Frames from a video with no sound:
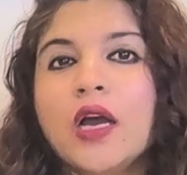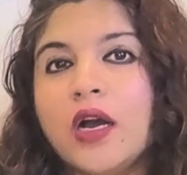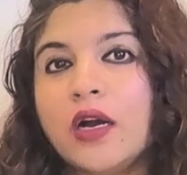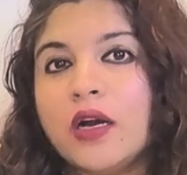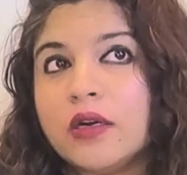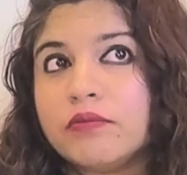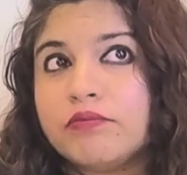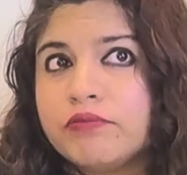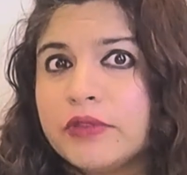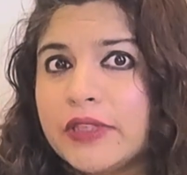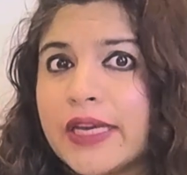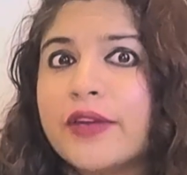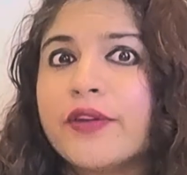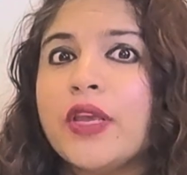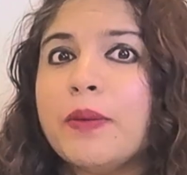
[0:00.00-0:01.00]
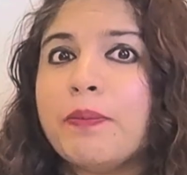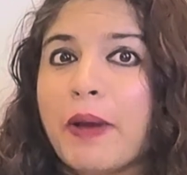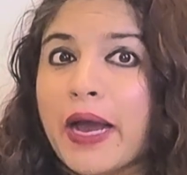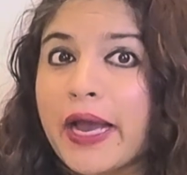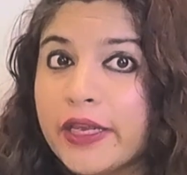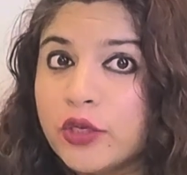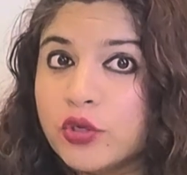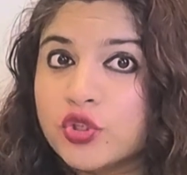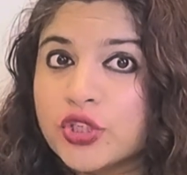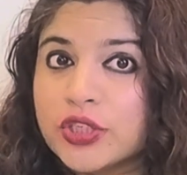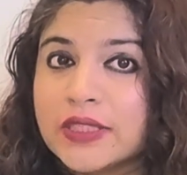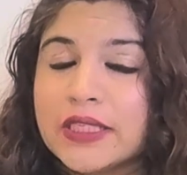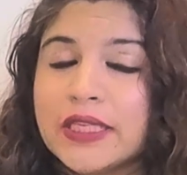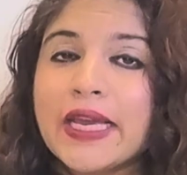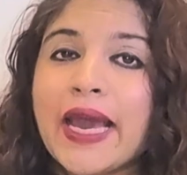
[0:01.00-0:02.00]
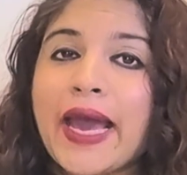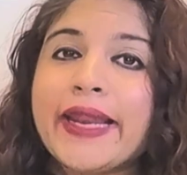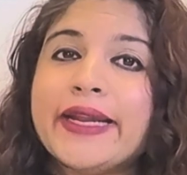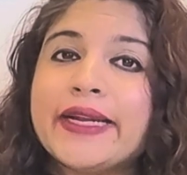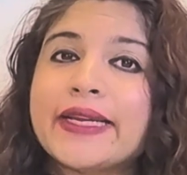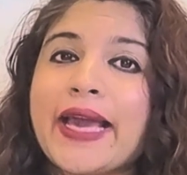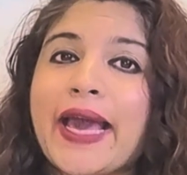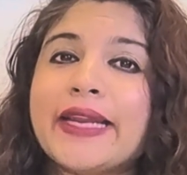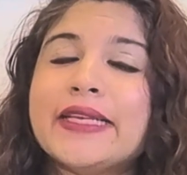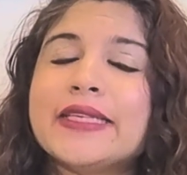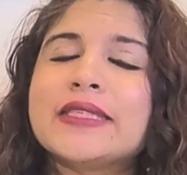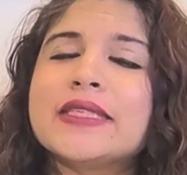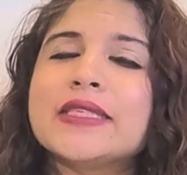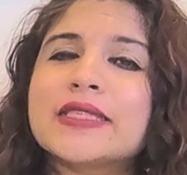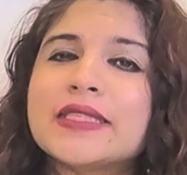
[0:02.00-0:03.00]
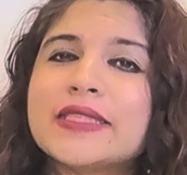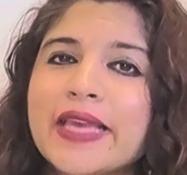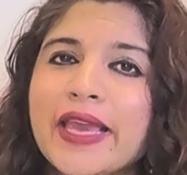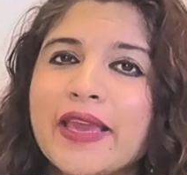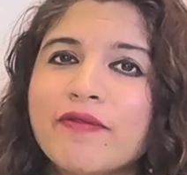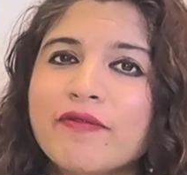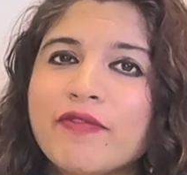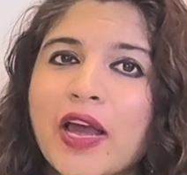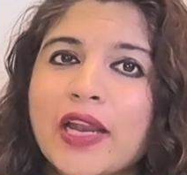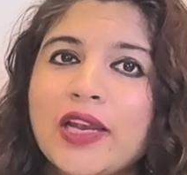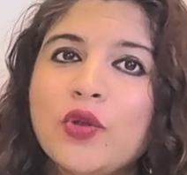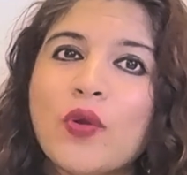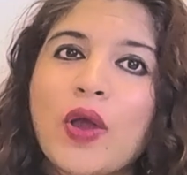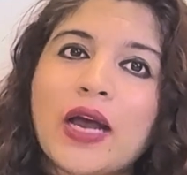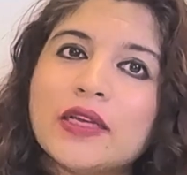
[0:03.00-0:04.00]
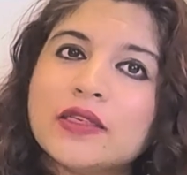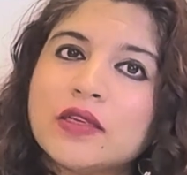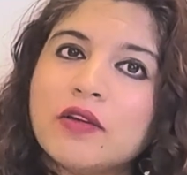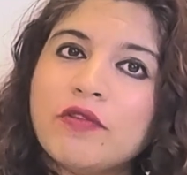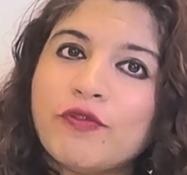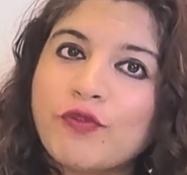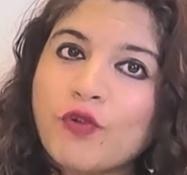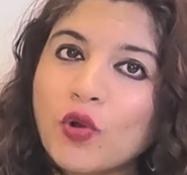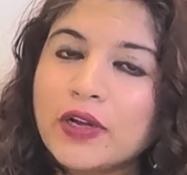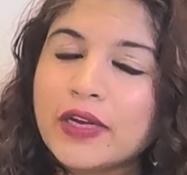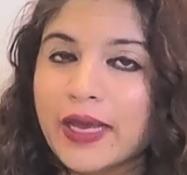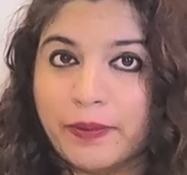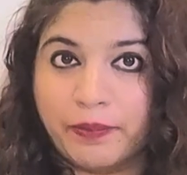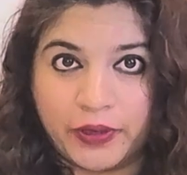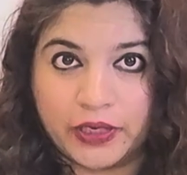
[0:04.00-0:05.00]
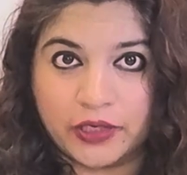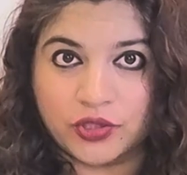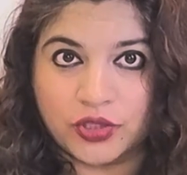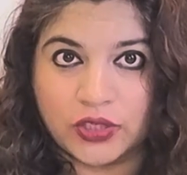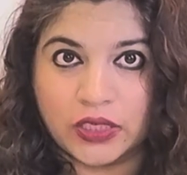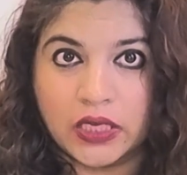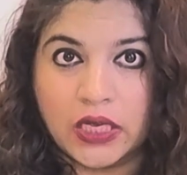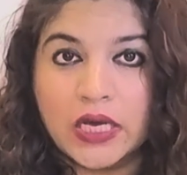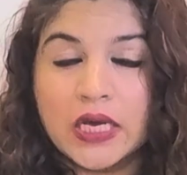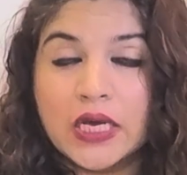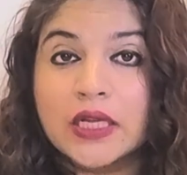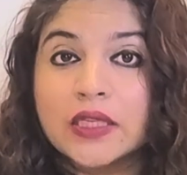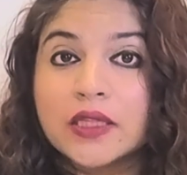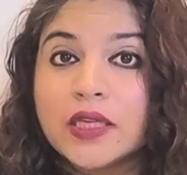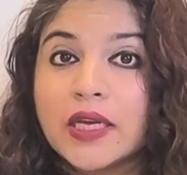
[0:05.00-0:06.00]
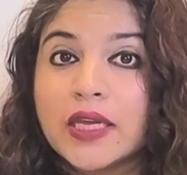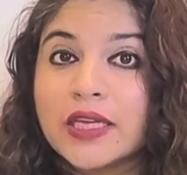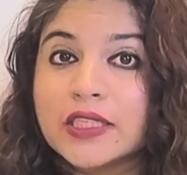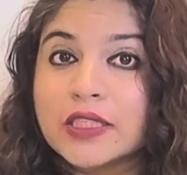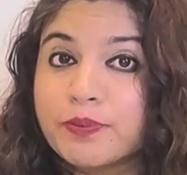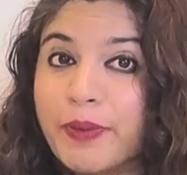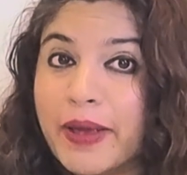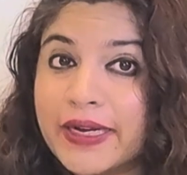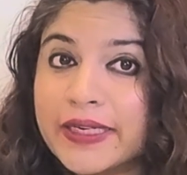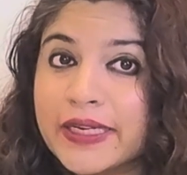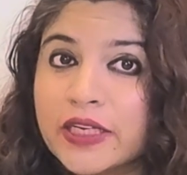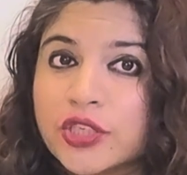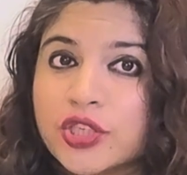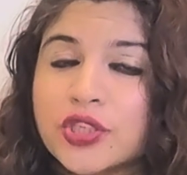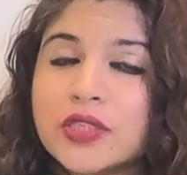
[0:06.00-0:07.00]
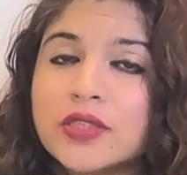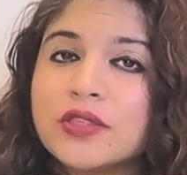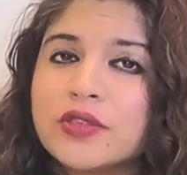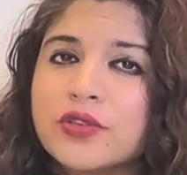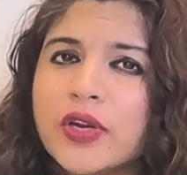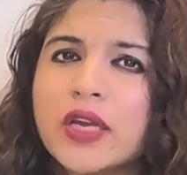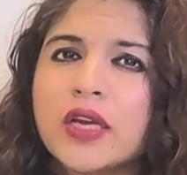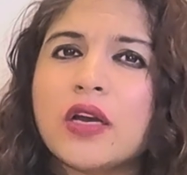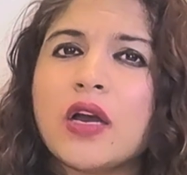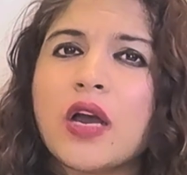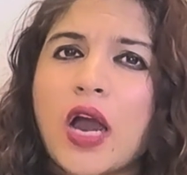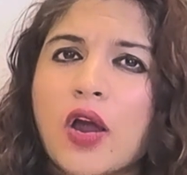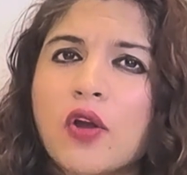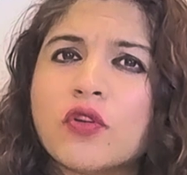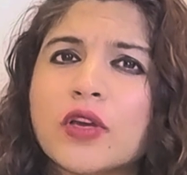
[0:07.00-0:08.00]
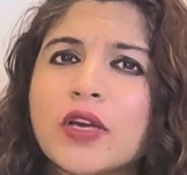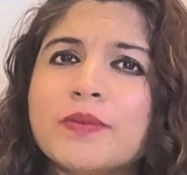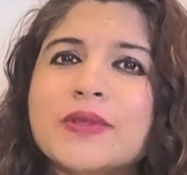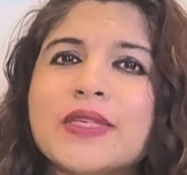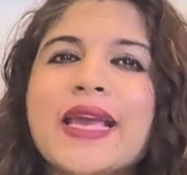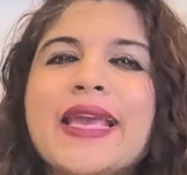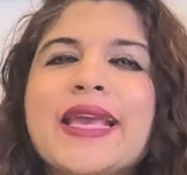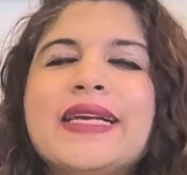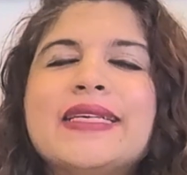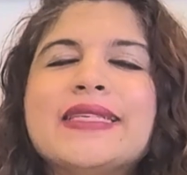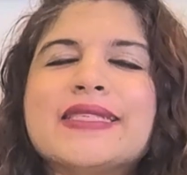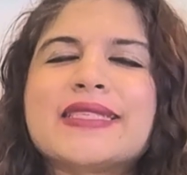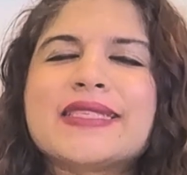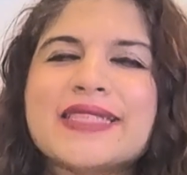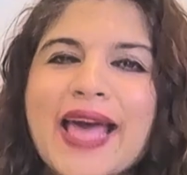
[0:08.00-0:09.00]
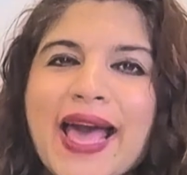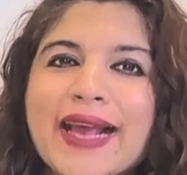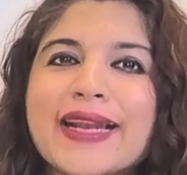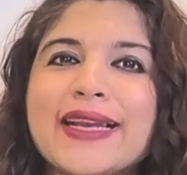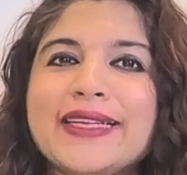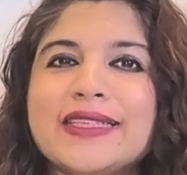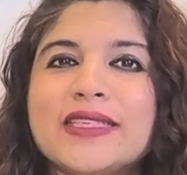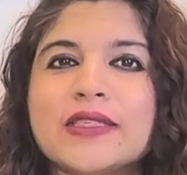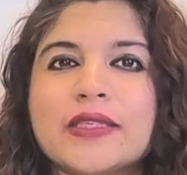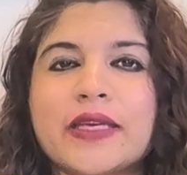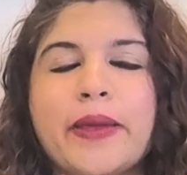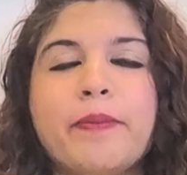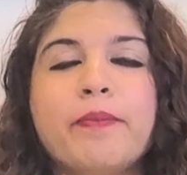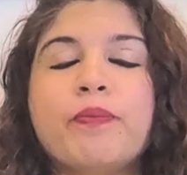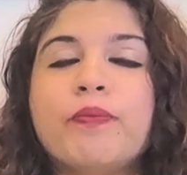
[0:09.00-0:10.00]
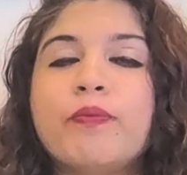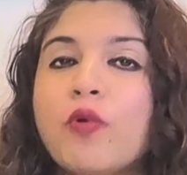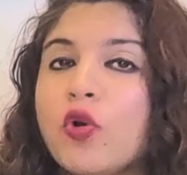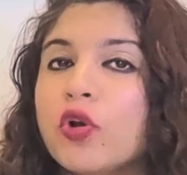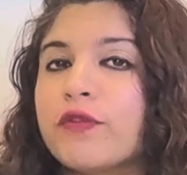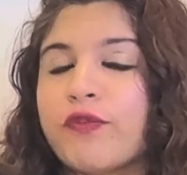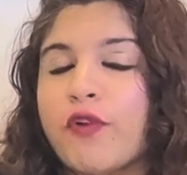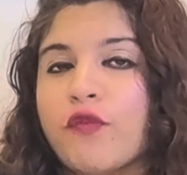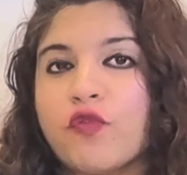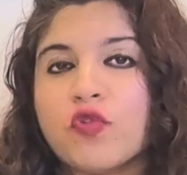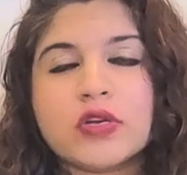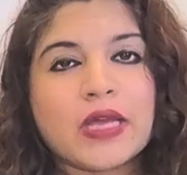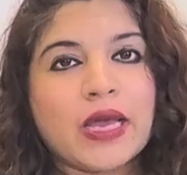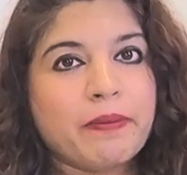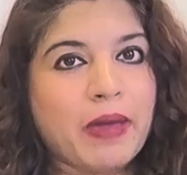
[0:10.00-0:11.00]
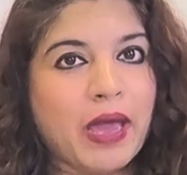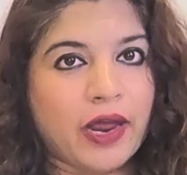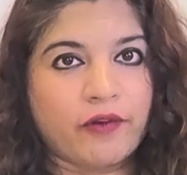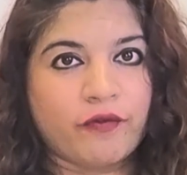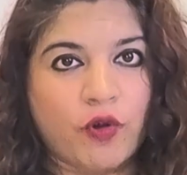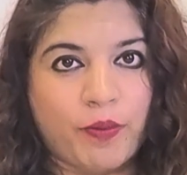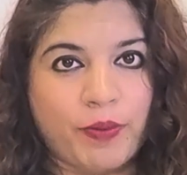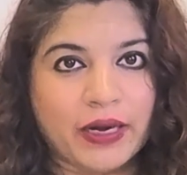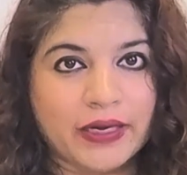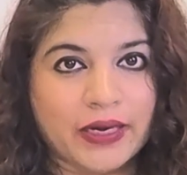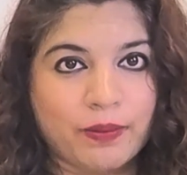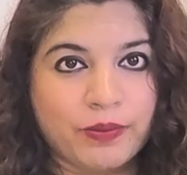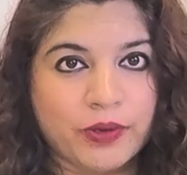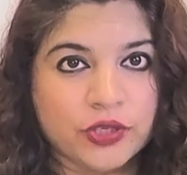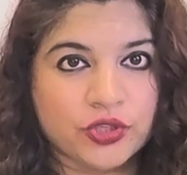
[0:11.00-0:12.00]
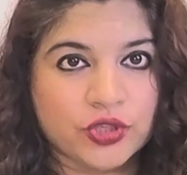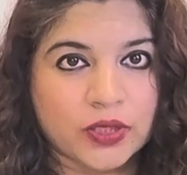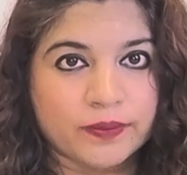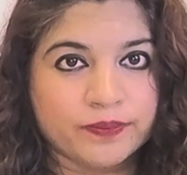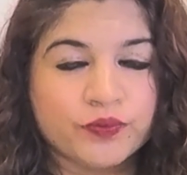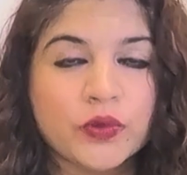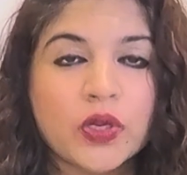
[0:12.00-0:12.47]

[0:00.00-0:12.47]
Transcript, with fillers: uh, degree by UGC and it carries the same value as a full-time PhD. The expectations, rigor, outcomes are exactly the same both for full-time and for part-time PhD.